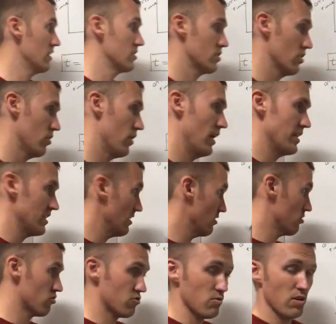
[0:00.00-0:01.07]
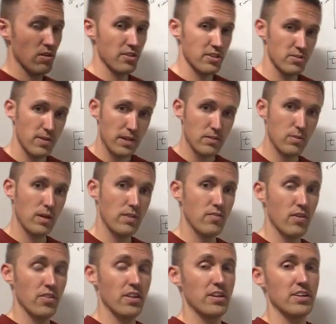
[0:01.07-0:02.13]
So I didn't draw the direct wave
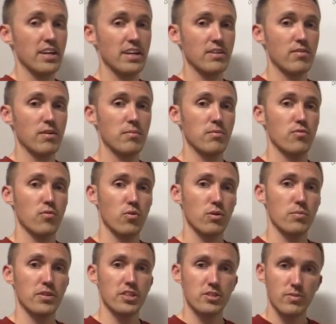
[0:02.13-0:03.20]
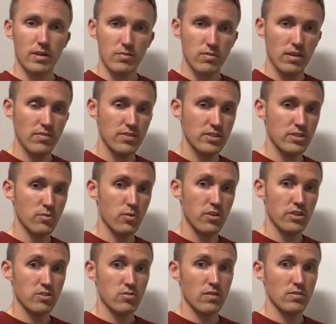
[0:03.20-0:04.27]
on that diagram before, but the direct wave is the
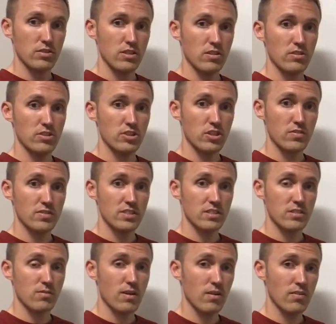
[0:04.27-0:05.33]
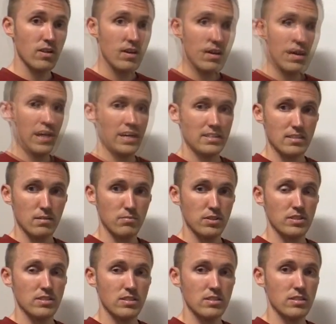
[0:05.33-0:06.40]
one that travels along the surface of the ground. At some
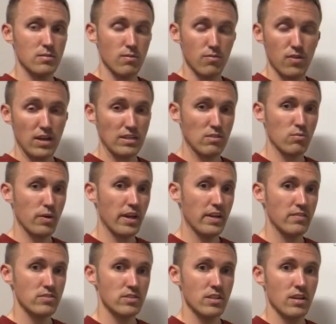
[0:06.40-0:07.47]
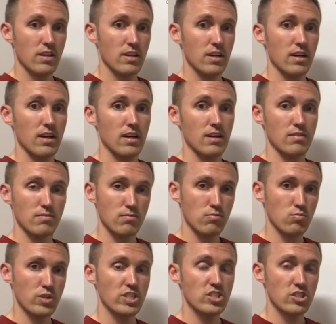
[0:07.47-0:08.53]
distance, the refracted waves
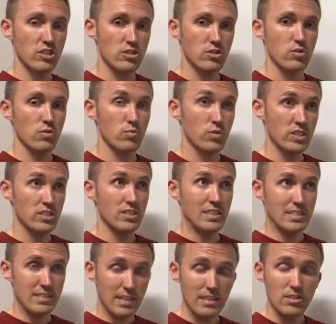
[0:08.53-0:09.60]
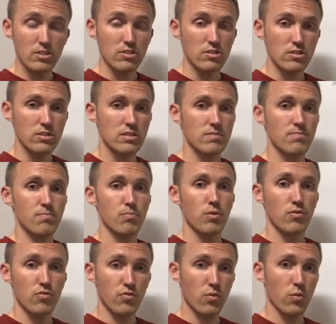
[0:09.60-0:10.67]
reach the sensors
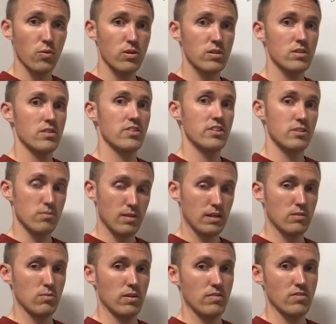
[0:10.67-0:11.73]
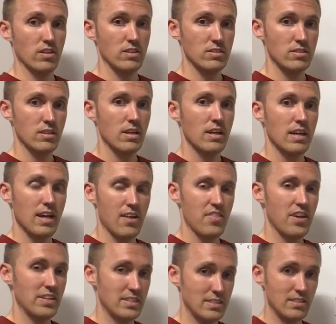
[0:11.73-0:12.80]
before the direct wave does, and
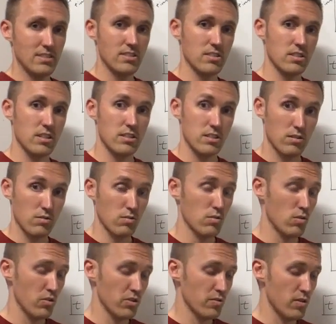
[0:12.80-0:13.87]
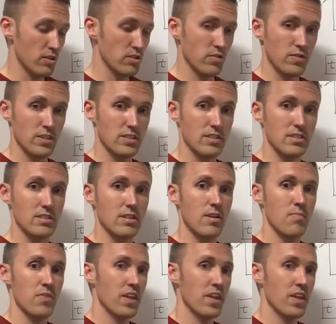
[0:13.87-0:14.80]
that distance is called the crossover distance.